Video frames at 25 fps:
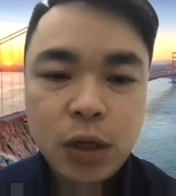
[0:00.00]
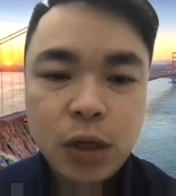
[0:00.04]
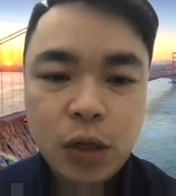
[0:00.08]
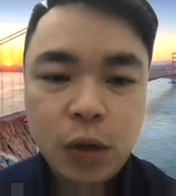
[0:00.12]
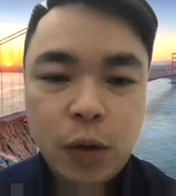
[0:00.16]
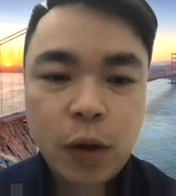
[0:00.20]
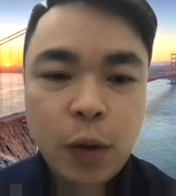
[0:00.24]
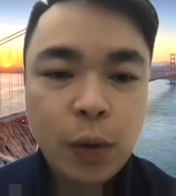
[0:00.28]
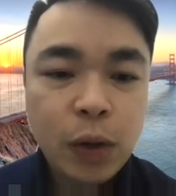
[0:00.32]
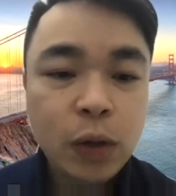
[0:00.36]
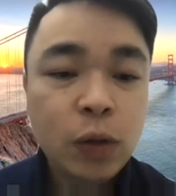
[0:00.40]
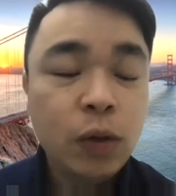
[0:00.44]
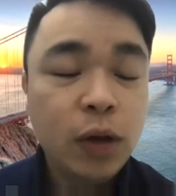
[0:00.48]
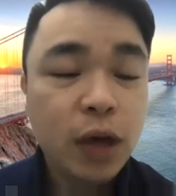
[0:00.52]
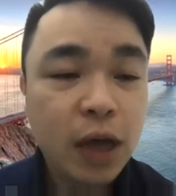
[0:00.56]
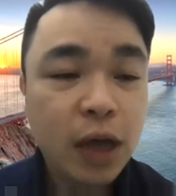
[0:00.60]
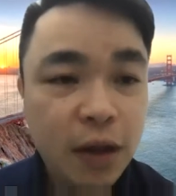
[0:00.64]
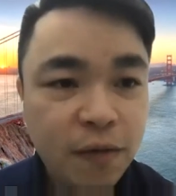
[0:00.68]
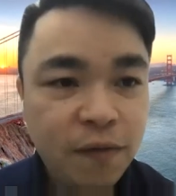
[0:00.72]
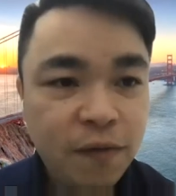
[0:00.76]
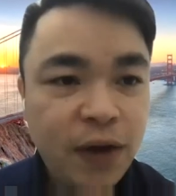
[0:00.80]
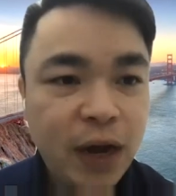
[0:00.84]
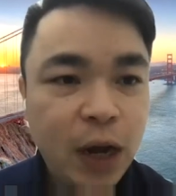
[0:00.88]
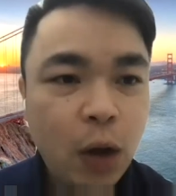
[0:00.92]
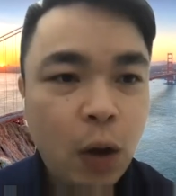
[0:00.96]
So we want to
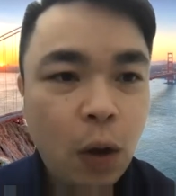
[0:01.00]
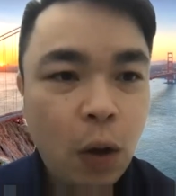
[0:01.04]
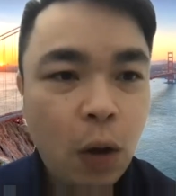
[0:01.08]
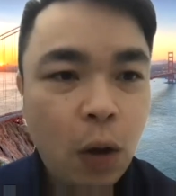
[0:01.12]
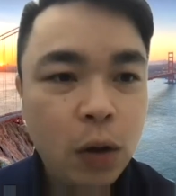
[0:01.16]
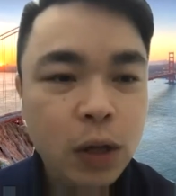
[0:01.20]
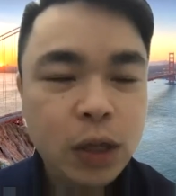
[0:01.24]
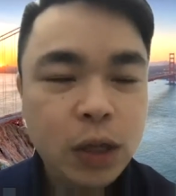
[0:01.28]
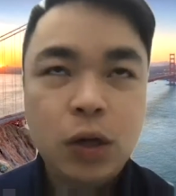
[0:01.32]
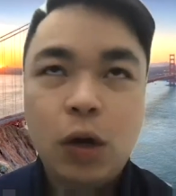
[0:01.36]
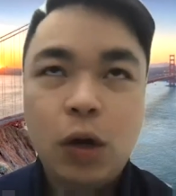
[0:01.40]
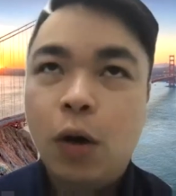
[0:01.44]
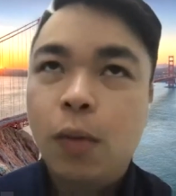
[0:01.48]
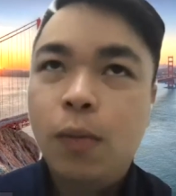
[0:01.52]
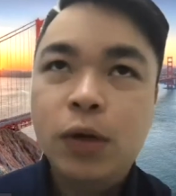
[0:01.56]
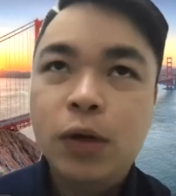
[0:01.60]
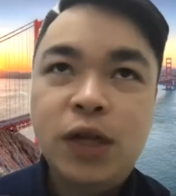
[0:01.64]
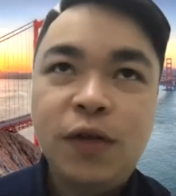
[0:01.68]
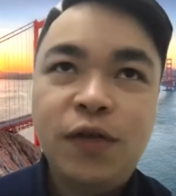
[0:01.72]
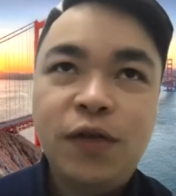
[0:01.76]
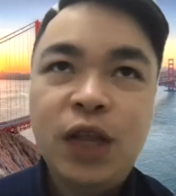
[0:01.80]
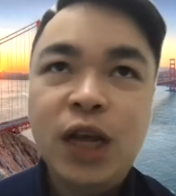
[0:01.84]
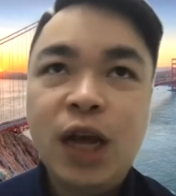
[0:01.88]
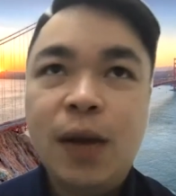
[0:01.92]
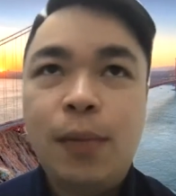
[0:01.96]
invite all. It's
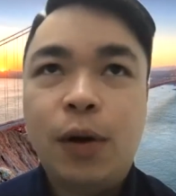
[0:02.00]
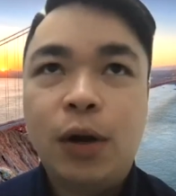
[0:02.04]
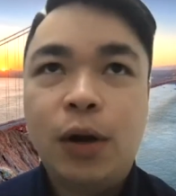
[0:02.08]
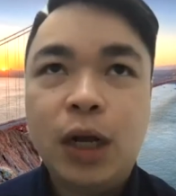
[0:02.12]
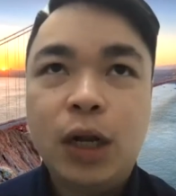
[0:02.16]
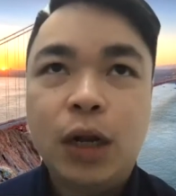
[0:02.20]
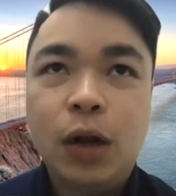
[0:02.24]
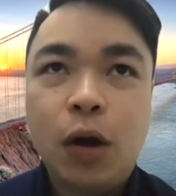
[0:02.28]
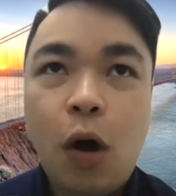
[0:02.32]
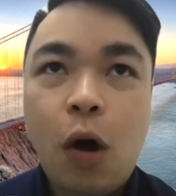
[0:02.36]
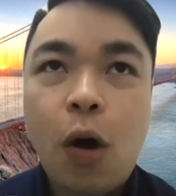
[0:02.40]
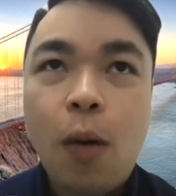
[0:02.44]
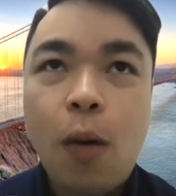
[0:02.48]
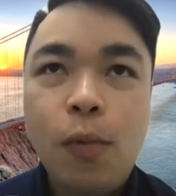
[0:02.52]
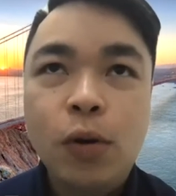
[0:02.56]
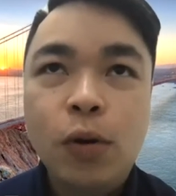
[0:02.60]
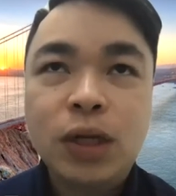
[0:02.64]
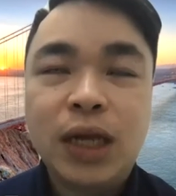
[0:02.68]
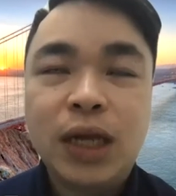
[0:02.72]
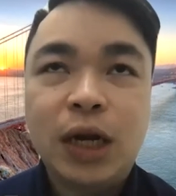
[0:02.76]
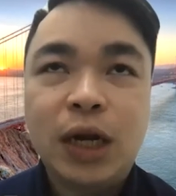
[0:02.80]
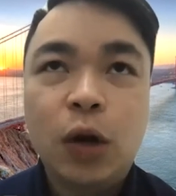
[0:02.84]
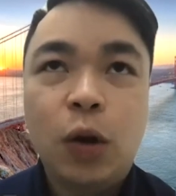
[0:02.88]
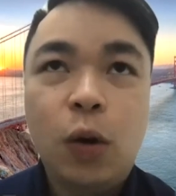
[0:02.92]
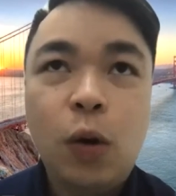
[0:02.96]
almost, if you think about it,
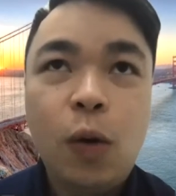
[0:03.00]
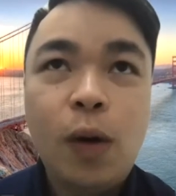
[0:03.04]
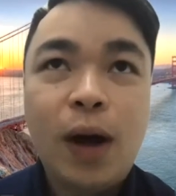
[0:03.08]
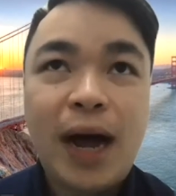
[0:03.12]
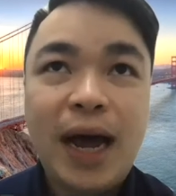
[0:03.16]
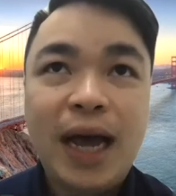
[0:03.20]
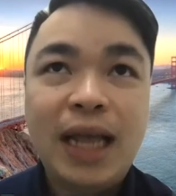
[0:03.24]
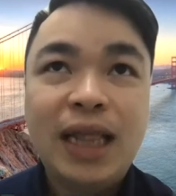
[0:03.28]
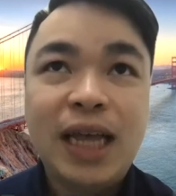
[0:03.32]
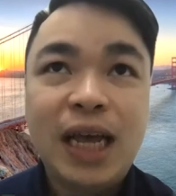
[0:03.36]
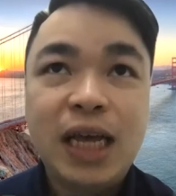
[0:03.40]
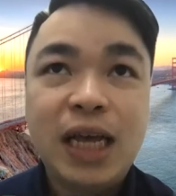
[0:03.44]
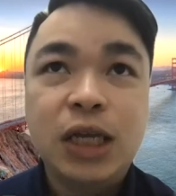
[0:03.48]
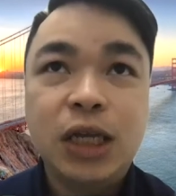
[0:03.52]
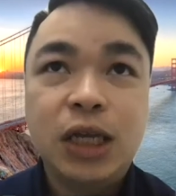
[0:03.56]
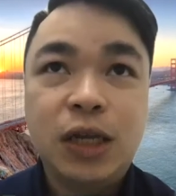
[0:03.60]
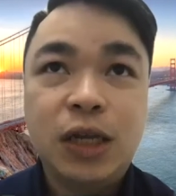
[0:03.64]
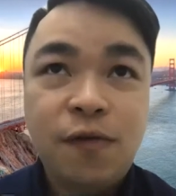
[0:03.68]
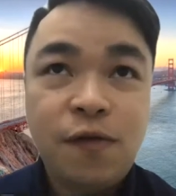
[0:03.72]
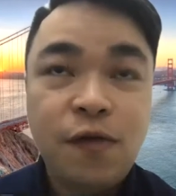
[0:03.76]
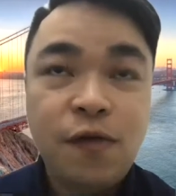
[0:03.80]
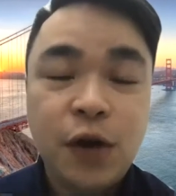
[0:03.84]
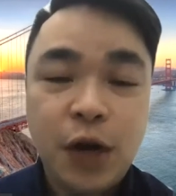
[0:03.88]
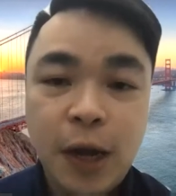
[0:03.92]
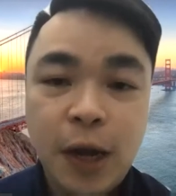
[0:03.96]
almost that the whole eye test is
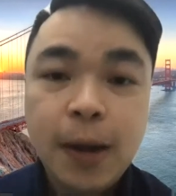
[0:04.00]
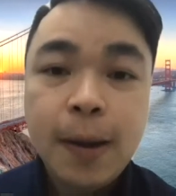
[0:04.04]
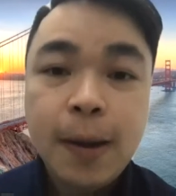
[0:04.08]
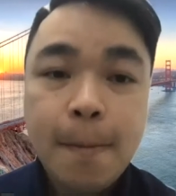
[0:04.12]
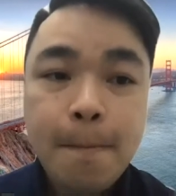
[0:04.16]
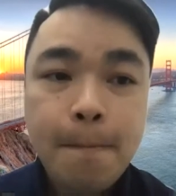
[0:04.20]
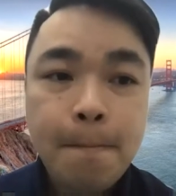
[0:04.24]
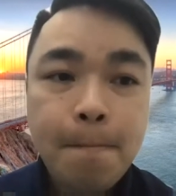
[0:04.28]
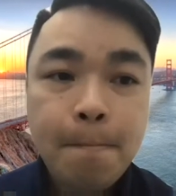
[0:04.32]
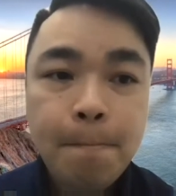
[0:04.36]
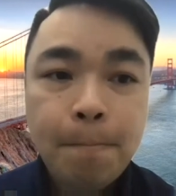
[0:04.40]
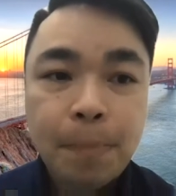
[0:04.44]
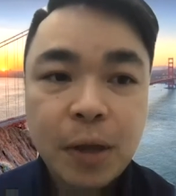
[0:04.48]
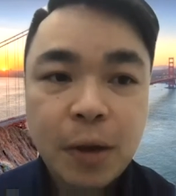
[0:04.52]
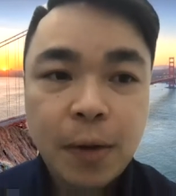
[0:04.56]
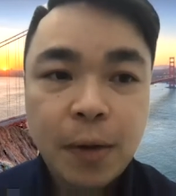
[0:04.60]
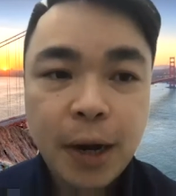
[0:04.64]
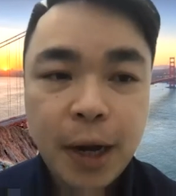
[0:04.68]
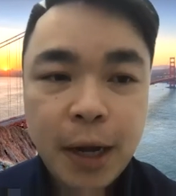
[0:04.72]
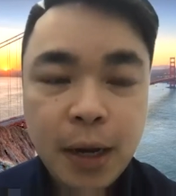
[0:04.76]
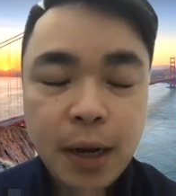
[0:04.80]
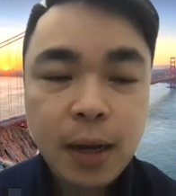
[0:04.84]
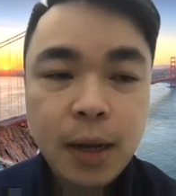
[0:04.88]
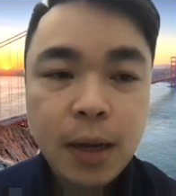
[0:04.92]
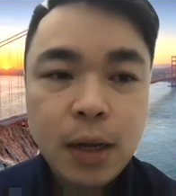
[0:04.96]
free,
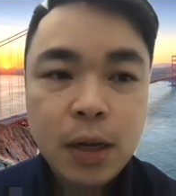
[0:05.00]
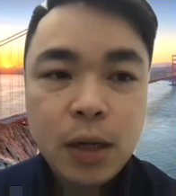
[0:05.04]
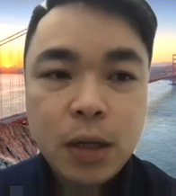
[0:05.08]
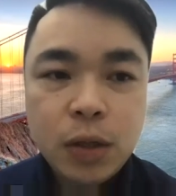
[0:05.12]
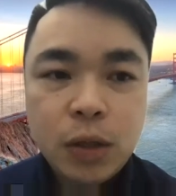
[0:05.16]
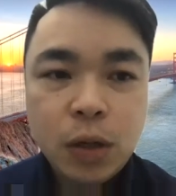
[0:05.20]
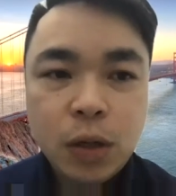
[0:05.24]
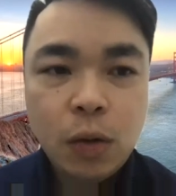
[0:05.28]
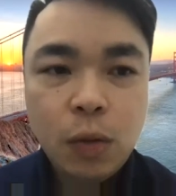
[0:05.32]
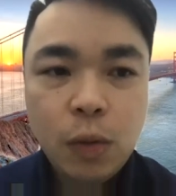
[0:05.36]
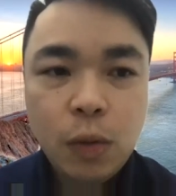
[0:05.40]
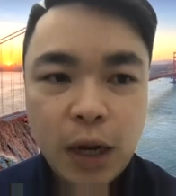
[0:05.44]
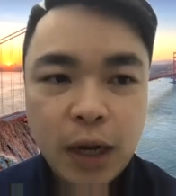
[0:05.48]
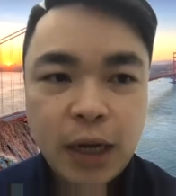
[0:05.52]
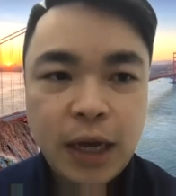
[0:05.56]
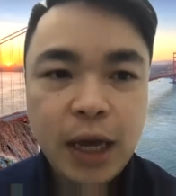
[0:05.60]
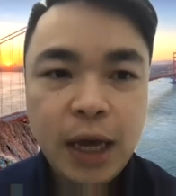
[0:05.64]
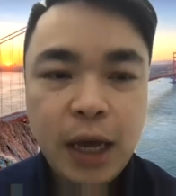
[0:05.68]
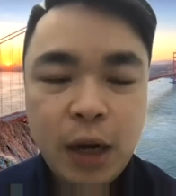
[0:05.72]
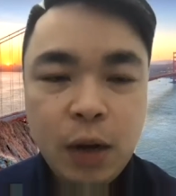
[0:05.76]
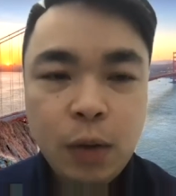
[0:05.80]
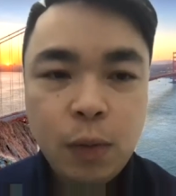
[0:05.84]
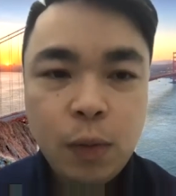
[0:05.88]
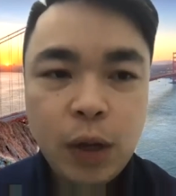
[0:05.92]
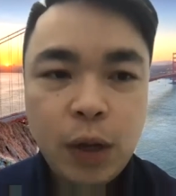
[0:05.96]
right? So
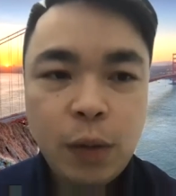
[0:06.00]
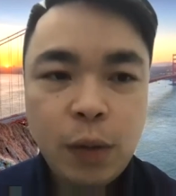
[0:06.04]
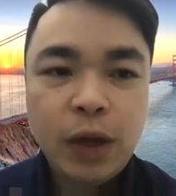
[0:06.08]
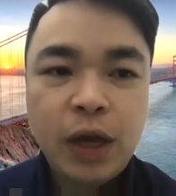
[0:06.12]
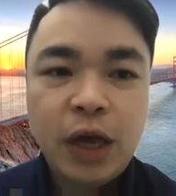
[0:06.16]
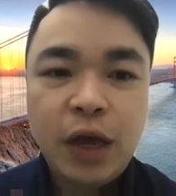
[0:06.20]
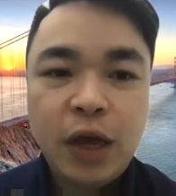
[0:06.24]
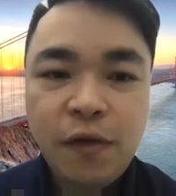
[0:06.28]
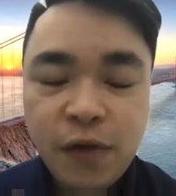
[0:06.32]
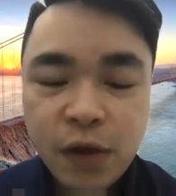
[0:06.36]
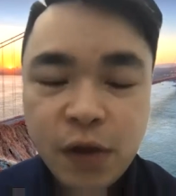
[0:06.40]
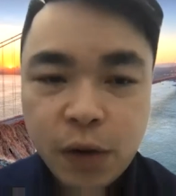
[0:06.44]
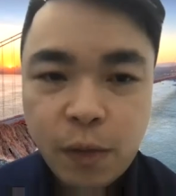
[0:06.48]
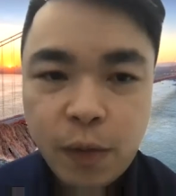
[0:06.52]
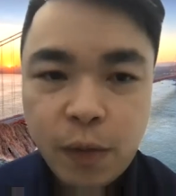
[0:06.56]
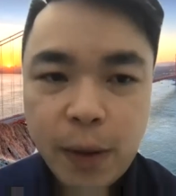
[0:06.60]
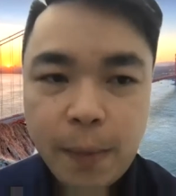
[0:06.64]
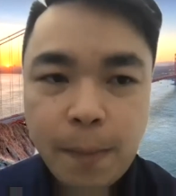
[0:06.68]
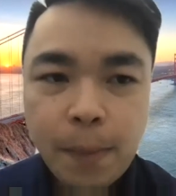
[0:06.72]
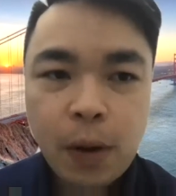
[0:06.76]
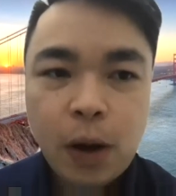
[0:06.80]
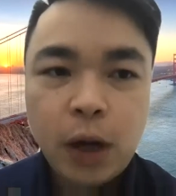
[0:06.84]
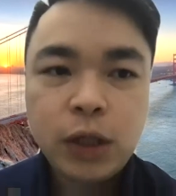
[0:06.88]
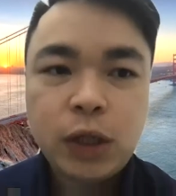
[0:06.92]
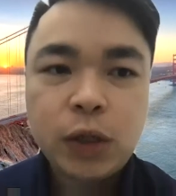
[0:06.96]
again, we give you the
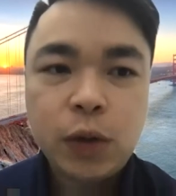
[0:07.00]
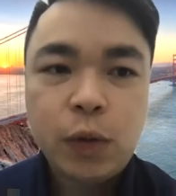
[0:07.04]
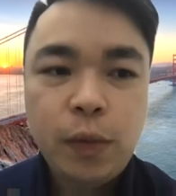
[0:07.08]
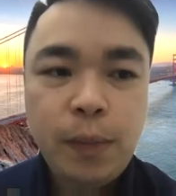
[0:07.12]
reports.